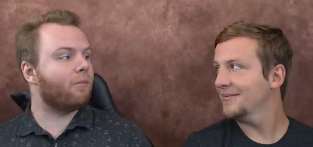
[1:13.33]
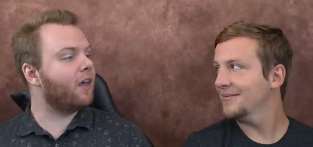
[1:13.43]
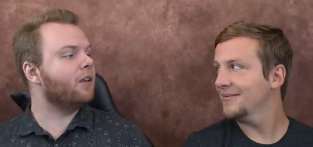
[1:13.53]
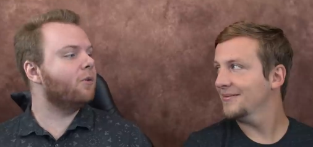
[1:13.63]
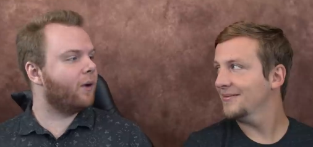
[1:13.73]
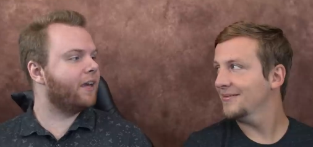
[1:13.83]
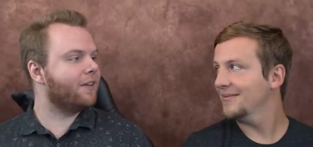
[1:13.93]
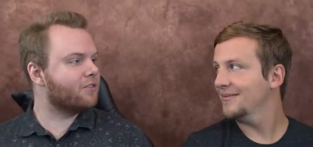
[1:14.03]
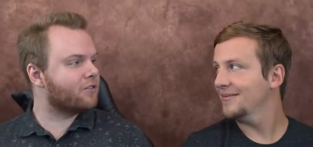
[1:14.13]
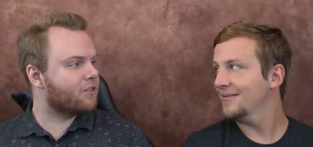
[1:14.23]
Speaker 1: many
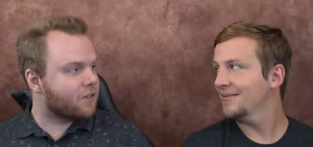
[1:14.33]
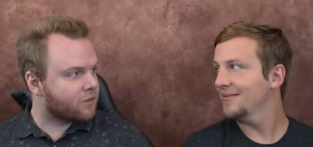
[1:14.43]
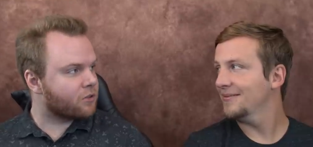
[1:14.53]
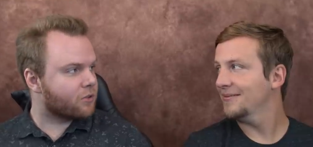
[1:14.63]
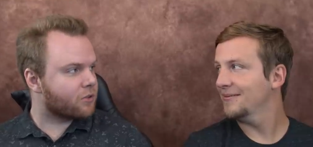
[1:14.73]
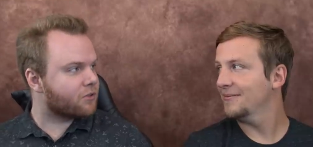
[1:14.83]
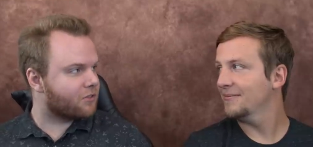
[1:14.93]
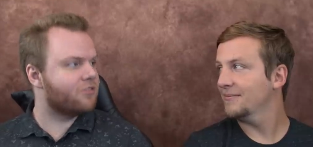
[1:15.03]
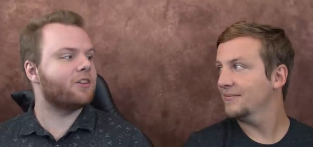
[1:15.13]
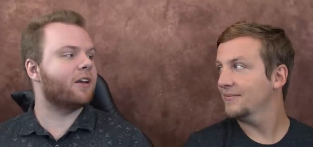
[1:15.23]
ways to
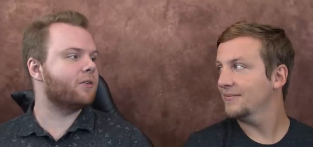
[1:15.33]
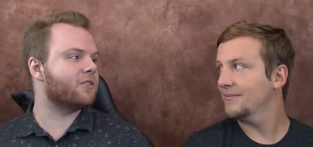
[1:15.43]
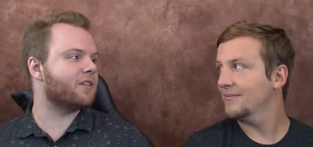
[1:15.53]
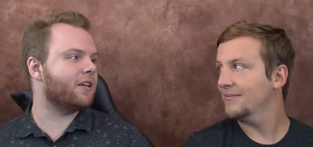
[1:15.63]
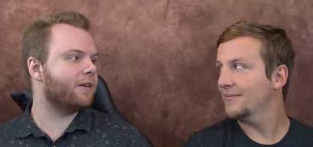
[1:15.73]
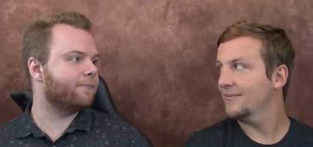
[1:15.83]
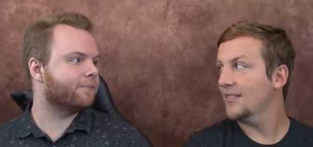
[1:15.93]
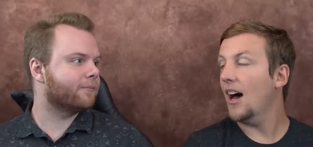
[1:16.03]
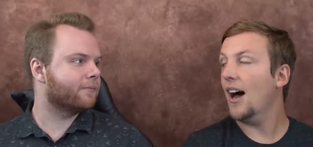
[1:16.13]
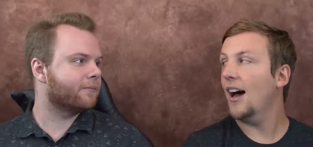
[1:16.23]
introduce degeneracy.
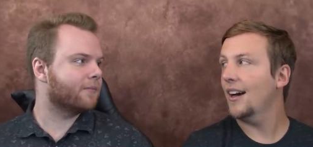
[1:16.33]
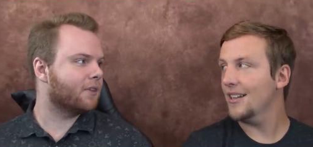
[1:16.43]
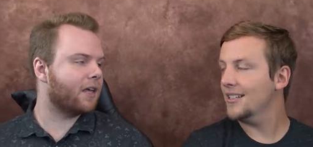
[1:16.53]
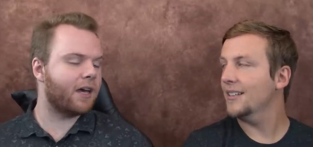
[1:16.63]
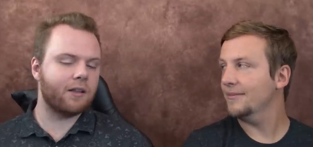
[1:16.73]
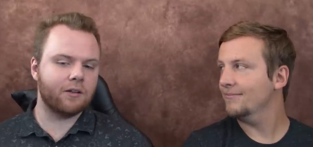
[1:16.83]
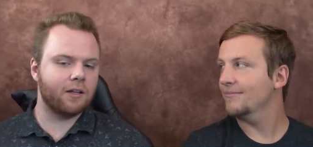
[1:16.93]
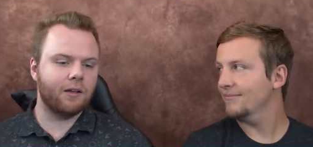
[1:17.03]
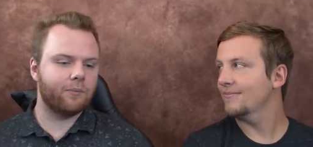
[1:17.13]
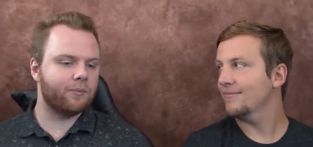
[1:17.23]
Ah, I see. That,
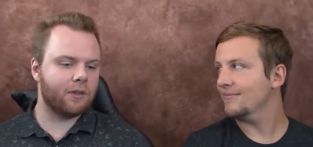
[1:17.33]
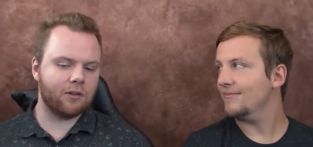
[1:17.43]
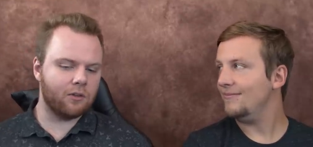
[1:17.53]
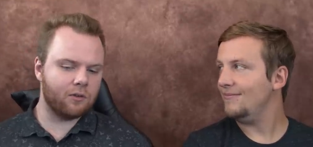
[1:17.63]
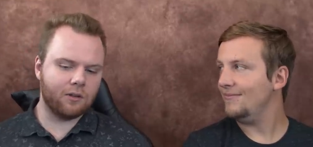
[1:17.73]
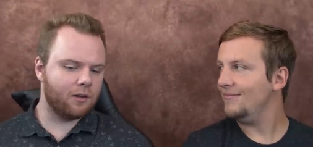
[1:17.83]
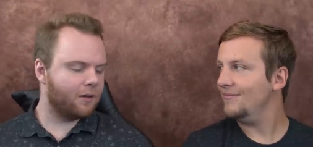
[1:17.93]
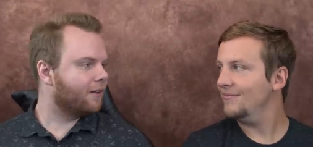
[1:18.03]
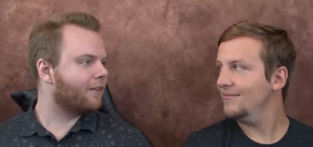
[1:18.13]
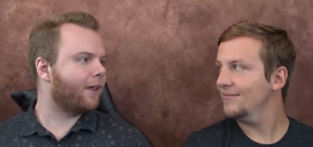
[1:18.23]

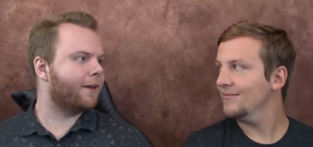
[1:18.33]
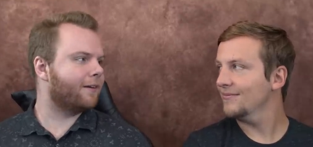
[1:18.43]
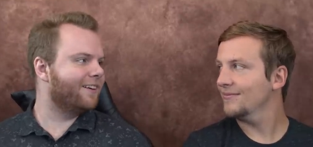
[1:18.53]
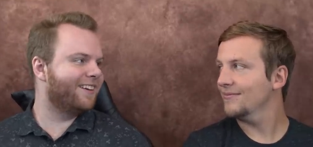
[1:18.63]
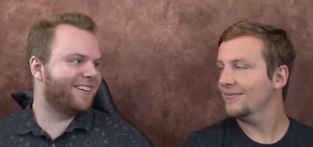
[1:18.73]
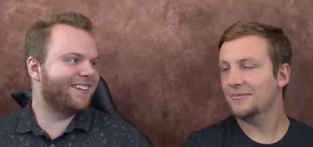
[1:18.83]
like,